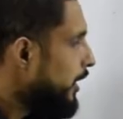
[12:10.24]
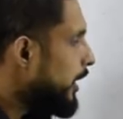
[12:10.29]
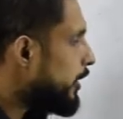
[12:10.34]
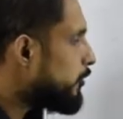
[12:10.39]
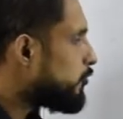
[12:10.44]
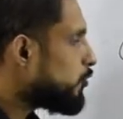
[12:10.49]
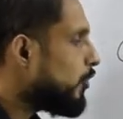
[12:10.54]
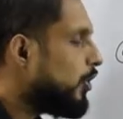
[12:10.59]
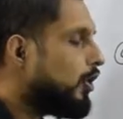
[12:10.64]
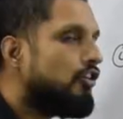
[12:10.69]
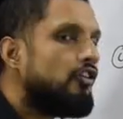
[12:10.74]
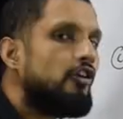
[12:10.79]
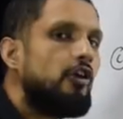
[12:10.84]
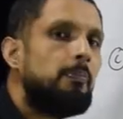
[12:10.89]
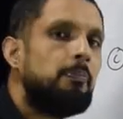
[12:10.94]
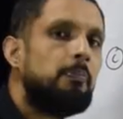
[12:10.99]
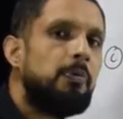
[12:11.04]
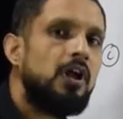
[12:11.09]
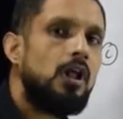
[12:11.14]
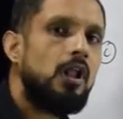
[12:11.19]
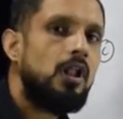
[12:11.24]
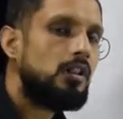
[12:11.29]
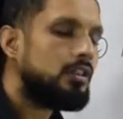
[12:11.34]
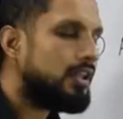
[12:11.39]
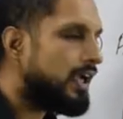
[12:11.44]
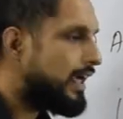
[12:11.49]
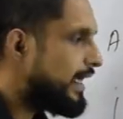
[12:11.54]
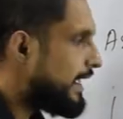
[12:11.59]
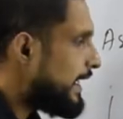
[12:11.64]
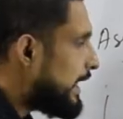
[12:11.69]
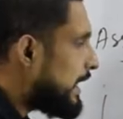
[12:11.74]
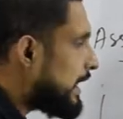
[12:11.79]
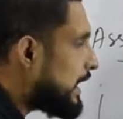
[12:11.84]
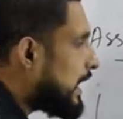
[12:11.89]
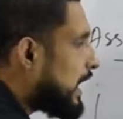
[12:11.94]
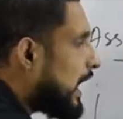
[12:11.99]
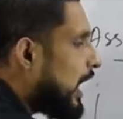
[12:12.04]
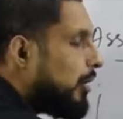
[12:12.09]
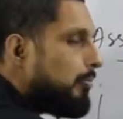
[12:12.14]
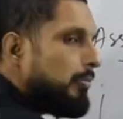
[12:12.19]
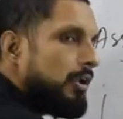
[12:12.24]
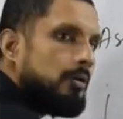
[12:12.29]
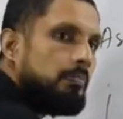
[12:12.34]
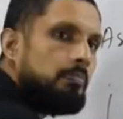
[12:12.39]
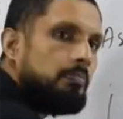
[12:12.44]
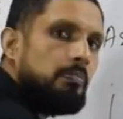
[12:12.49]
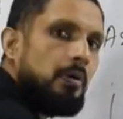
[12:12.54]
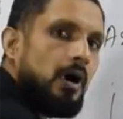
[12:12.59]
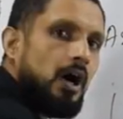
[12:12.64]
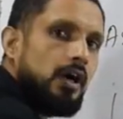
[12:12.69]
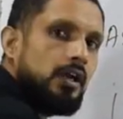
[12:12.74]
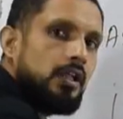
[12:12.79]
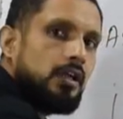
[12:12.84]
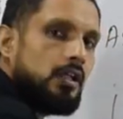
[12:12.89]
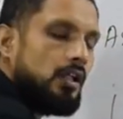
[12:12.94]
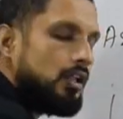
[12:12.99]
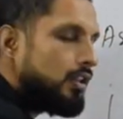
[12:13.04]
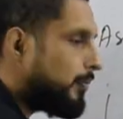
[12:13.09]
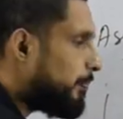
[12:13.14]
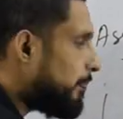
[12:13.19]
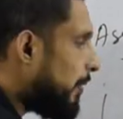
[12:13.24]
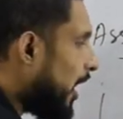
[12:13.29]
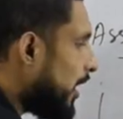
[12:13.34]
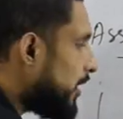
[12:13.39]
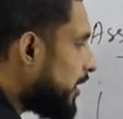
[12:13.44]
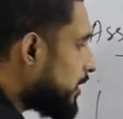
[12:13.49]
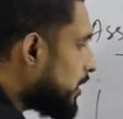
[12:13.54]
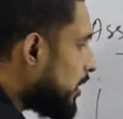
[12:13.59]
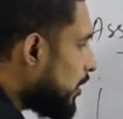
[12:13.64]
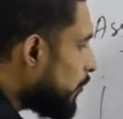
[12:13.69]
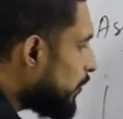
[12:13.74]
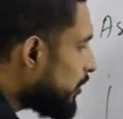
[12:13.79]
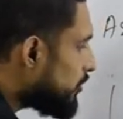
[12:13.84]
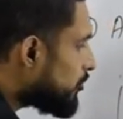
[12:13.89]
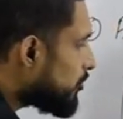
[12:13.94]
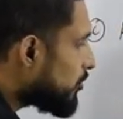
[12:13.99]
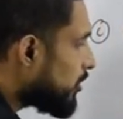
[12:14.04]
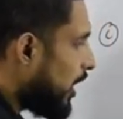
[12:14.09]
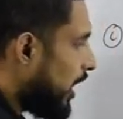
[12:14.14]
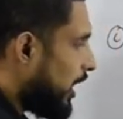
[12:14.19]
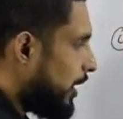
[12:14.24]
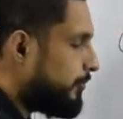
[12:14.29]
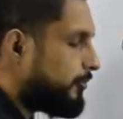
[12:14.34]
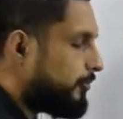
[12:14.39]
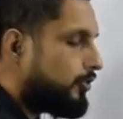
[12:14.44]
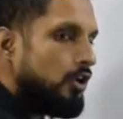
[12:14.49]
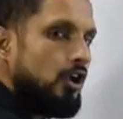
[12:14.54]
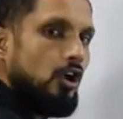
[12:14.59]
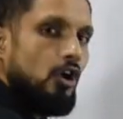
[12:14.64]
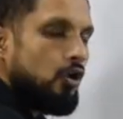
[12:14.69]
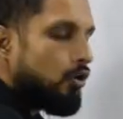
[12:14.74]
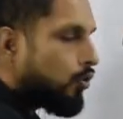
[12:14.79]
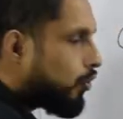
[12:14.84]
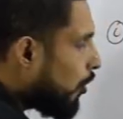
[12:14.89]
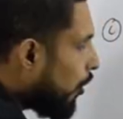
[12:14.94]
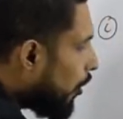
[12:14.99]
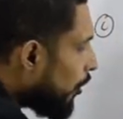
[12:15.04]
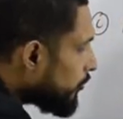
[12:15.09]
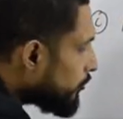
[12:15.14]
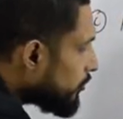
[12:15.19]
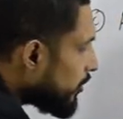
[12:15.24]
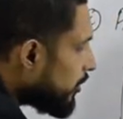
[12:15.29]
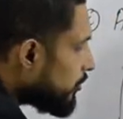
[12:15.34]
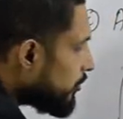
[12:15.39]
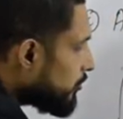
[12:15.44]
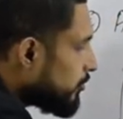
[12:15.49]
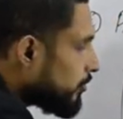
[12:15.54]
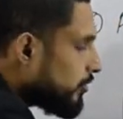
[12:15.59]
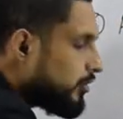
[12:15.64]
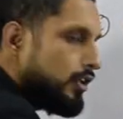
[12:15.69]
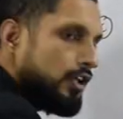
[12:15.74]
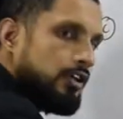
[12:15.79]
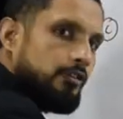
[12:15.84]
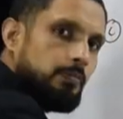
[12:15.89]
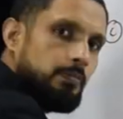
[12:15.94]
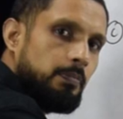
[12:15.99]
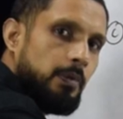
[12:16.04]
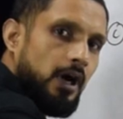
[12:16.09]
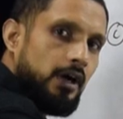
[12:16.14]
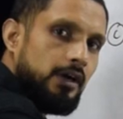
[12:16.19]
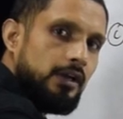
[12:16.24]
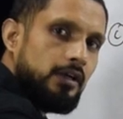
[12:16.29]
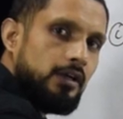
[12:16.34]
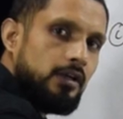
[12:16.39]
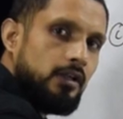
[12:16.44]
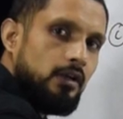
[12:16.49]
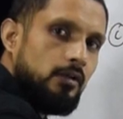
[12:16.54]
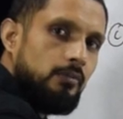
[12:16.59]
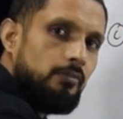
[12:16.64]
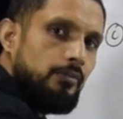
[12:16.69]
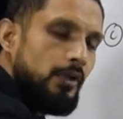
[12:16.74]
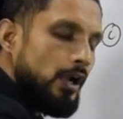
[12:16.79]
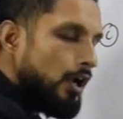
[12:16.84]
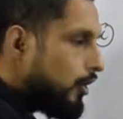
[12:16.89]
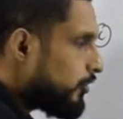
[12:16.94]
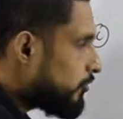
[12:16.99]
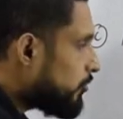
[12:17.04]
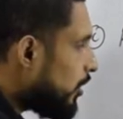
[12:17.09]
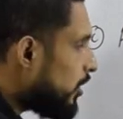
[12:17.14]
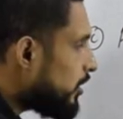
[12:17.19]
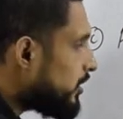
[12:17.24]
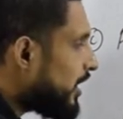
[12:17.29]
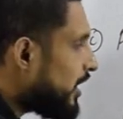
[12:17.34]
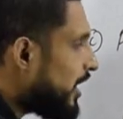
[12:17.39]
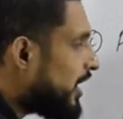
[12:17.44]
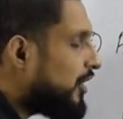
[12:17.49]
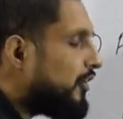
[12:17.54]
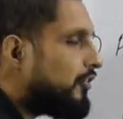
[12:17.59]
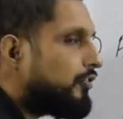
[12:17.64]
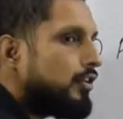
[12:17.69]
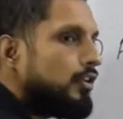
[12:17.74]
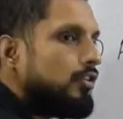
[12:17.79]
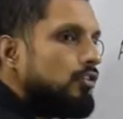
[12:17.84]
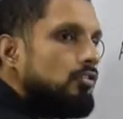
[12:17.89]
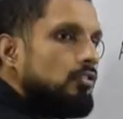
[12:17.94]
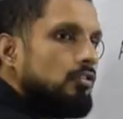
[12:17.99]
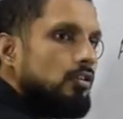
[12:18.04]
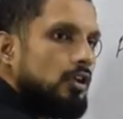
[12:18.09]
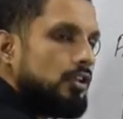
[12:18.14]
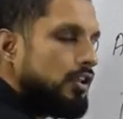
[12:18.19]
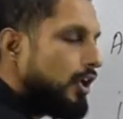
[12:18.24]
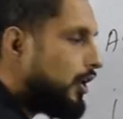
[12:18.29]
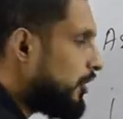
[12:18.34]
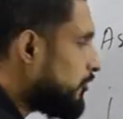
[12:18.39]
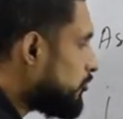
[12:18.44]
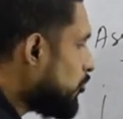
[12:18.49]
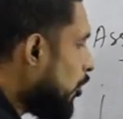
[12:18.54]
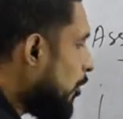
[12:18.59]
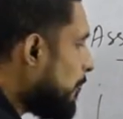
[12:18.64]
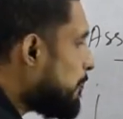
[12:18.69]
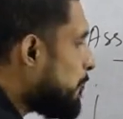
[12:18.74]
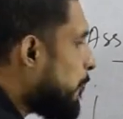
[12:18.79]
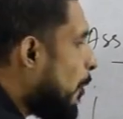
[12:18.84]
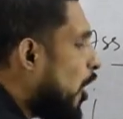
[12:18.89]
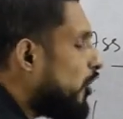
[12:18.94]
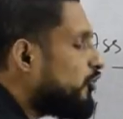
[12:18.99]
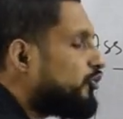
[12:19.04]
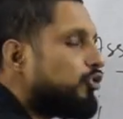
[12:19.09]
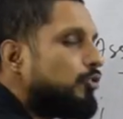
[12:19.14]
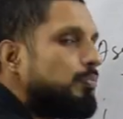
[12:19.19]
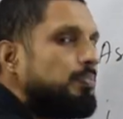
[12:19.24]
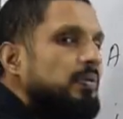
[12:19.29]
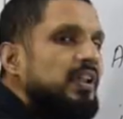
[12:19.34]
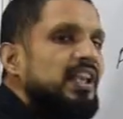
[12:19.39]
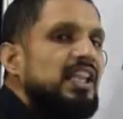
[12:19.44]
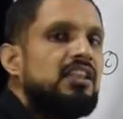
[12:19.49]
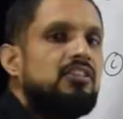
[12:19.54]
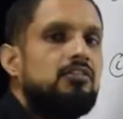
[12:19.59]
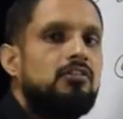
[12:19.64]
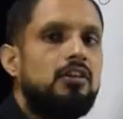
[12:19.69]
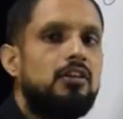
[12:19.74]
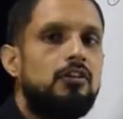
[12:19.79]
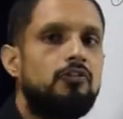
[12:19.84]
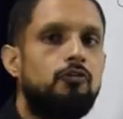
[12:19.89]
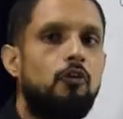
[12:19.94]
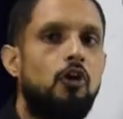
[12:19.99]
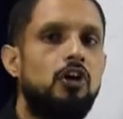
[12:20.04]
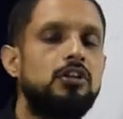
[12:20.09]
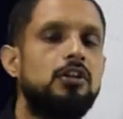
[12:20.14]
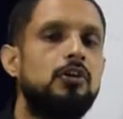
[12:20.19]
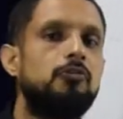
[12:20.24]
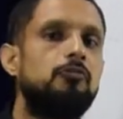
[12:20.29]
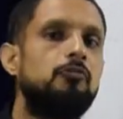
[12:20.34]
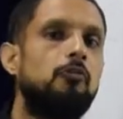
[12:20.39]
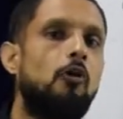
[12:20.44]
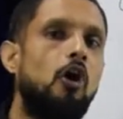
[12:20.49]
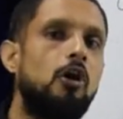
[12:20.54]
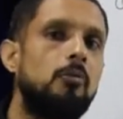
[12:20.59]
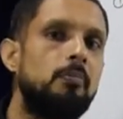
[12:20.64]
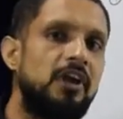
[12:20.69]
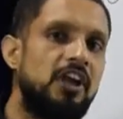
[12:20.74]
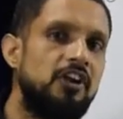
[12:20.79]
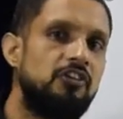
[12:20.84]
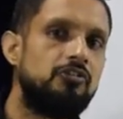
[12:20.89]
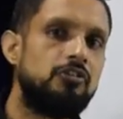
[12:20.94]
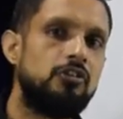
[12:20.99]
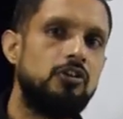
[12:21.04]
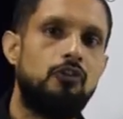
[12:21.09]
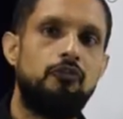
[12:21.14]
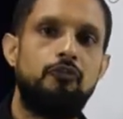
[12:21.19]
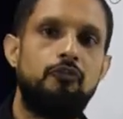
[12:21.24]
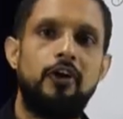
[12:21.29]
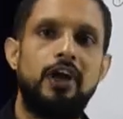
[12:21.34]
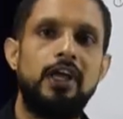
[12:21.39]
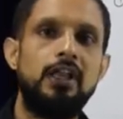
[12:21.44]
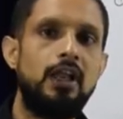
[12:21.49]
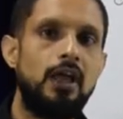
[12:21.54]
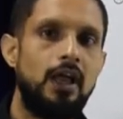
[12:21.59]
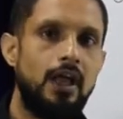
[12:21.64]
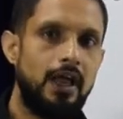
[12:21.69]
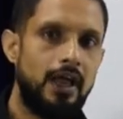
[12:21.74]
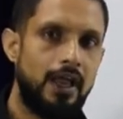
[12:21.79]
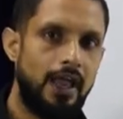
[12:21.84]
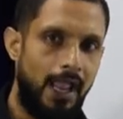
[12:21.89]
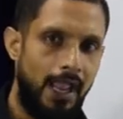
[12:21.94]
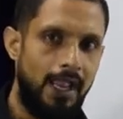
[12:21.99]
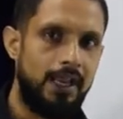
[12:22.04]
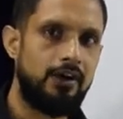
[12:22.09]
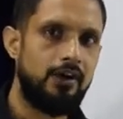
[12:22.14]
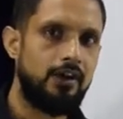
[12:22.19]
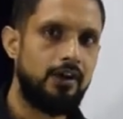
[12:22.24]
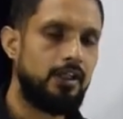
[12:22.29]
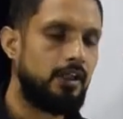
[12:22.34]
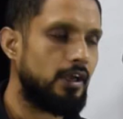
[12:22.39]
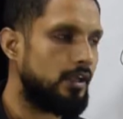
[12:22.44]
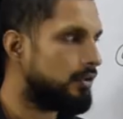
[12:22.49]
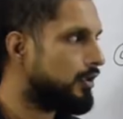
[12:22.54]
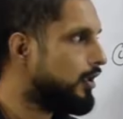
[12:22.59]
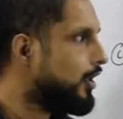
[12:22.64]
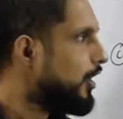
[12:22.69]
it will repel the incoming particle, the particle which comes closer to this particle. So there is no possibility for the formation of an aggregate.